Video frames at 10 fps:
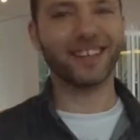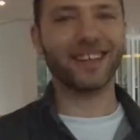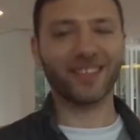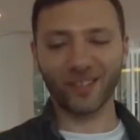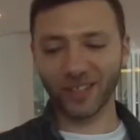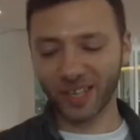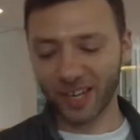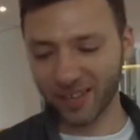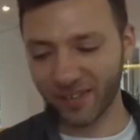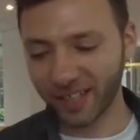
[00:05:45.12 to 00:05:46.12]
Yeah, so the
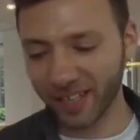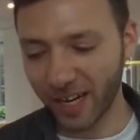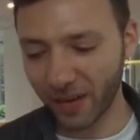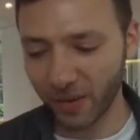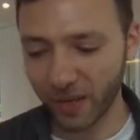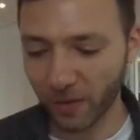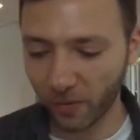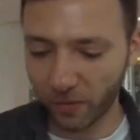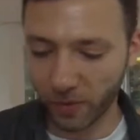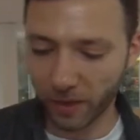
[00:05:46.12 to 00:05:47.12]
cost right now
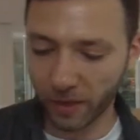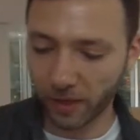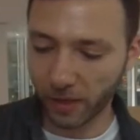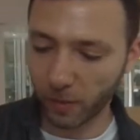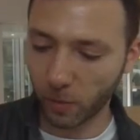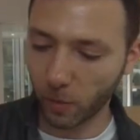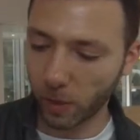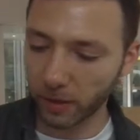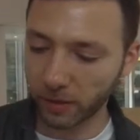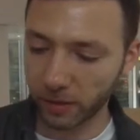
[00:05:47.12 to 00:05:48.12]
of
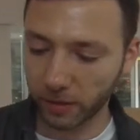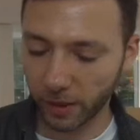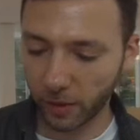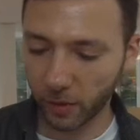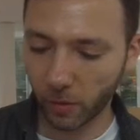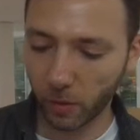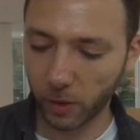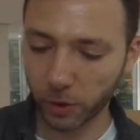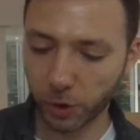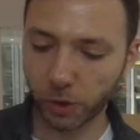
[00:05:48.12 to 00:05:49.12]

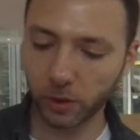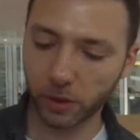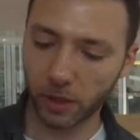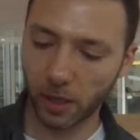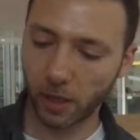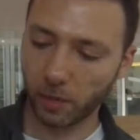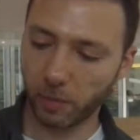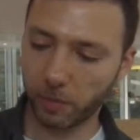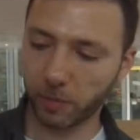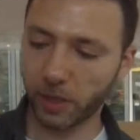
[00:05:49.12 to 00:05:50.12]
one shirt
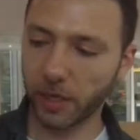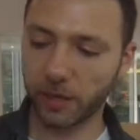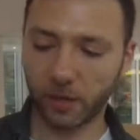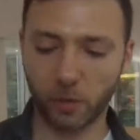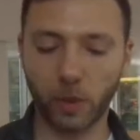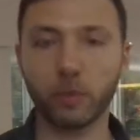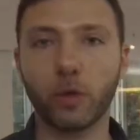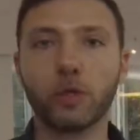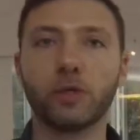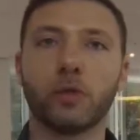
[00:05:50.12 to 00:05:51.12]
plus one
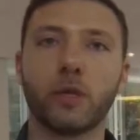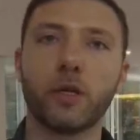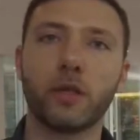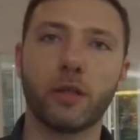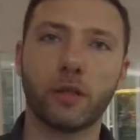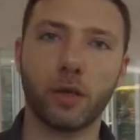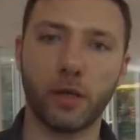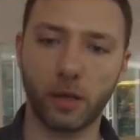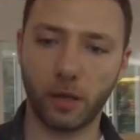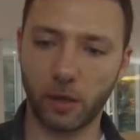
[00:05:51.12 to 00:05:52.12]
module is
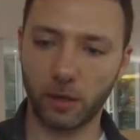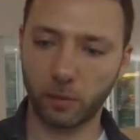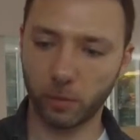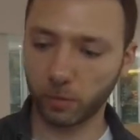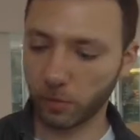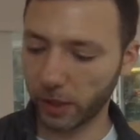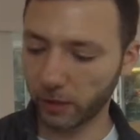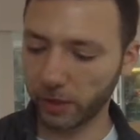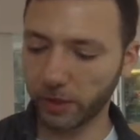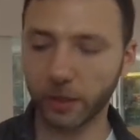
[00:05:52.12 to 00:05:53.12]

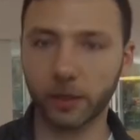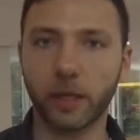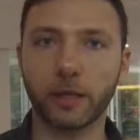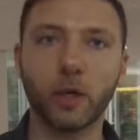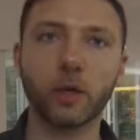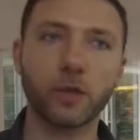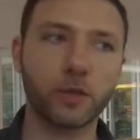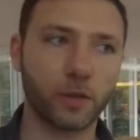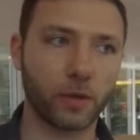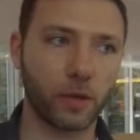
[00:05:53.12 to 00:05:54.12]

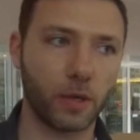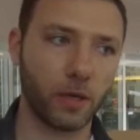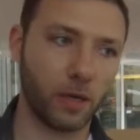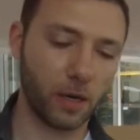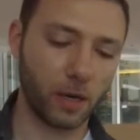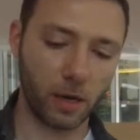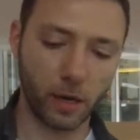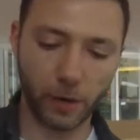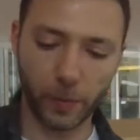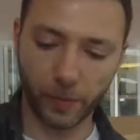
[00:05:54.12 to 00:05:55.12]

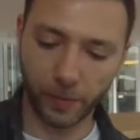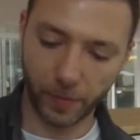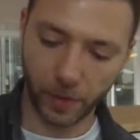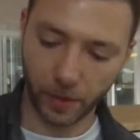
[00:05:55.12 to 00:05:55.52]
$199.